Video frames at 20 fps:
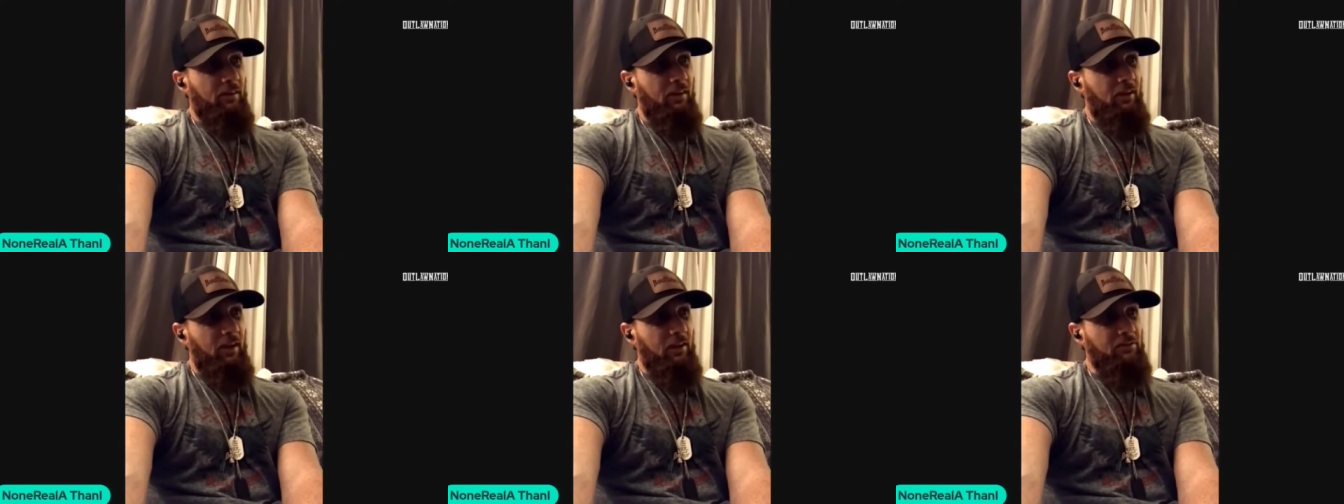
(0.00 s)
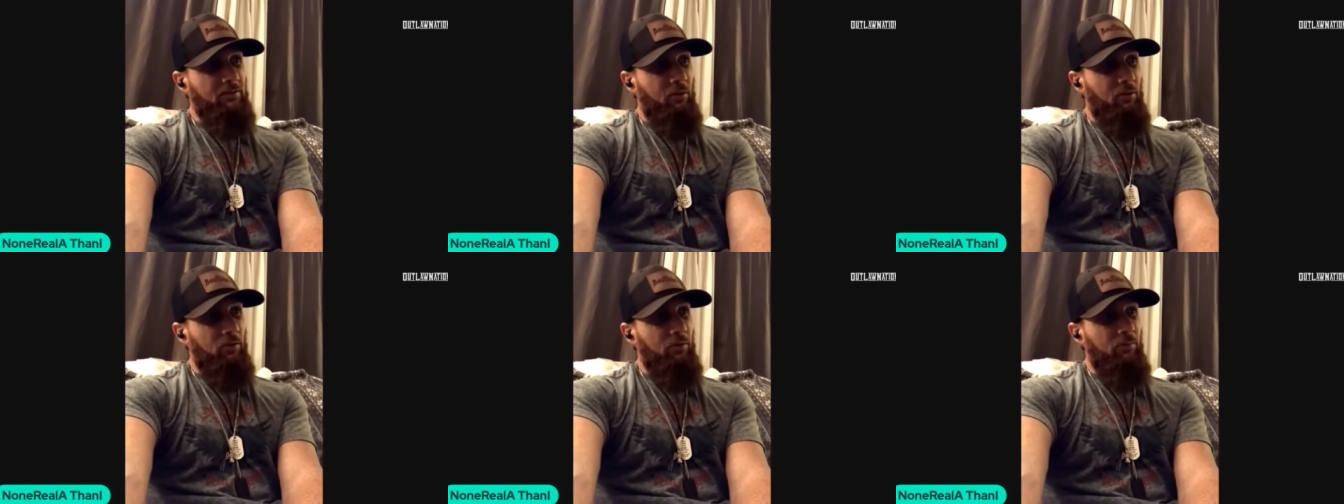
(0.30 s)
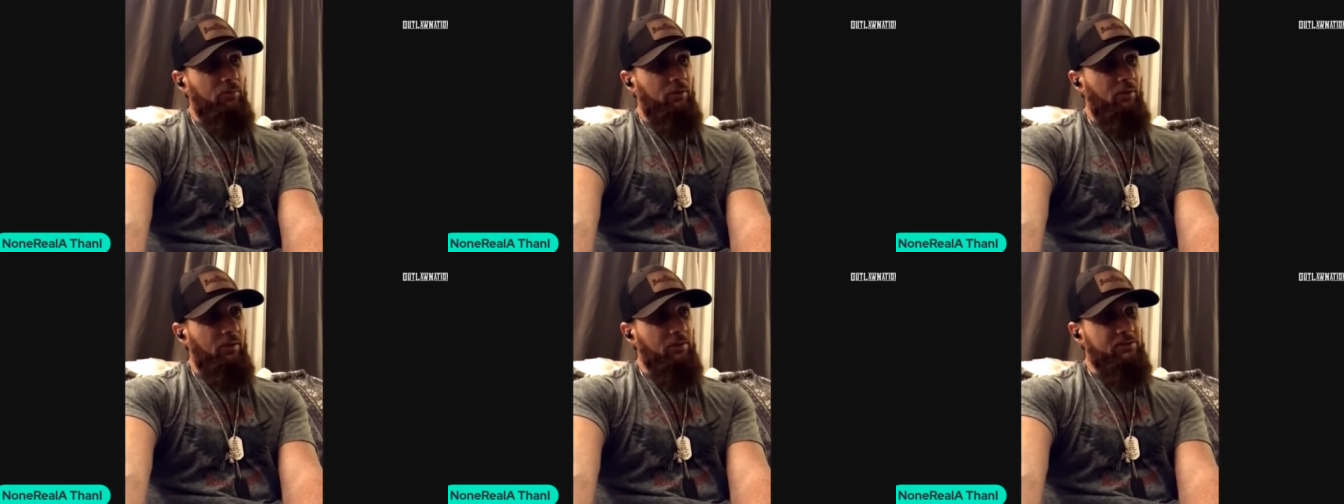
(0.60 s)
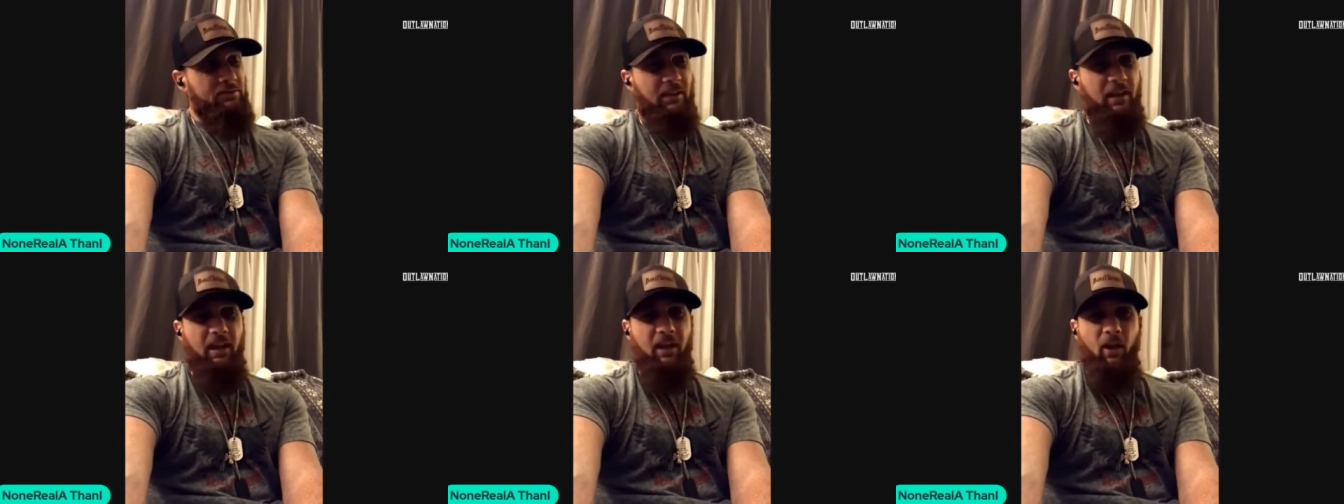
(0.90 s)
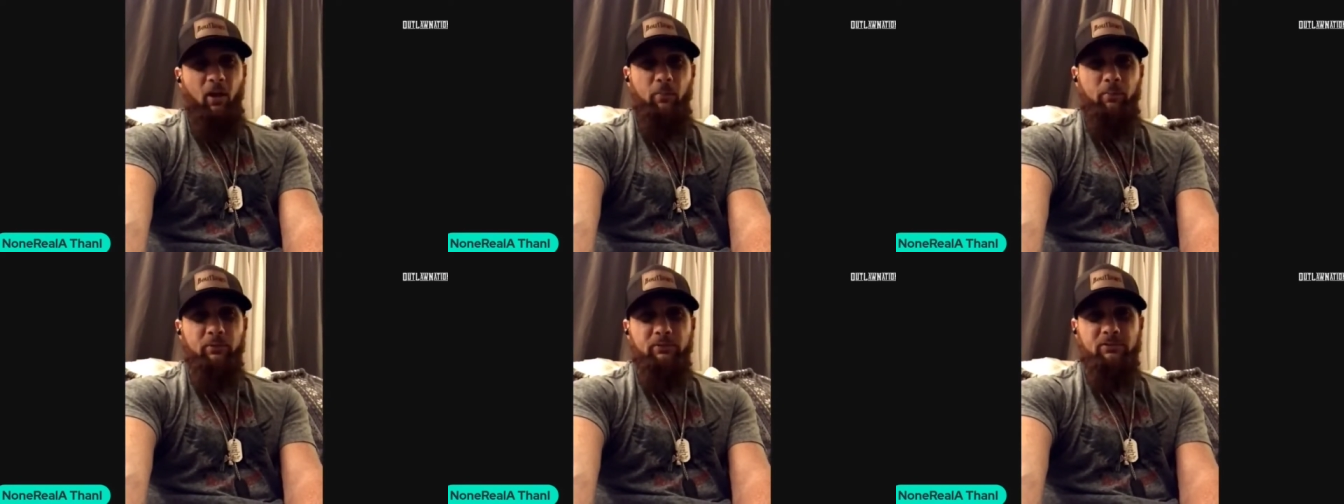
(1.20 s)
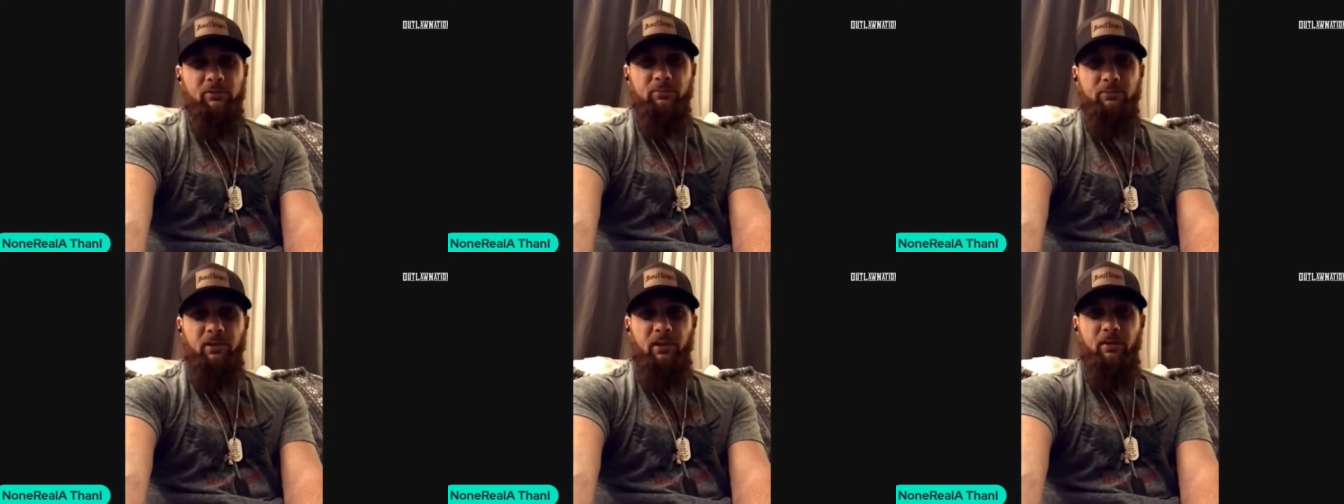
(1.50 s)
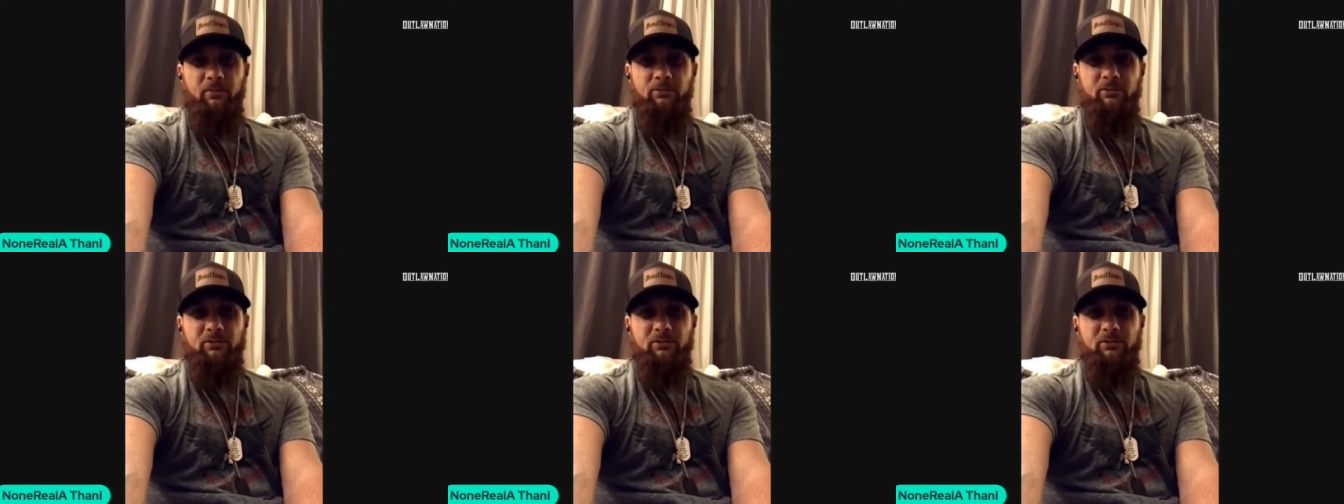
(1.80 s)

I told him, you know, I just can't help it sometimes.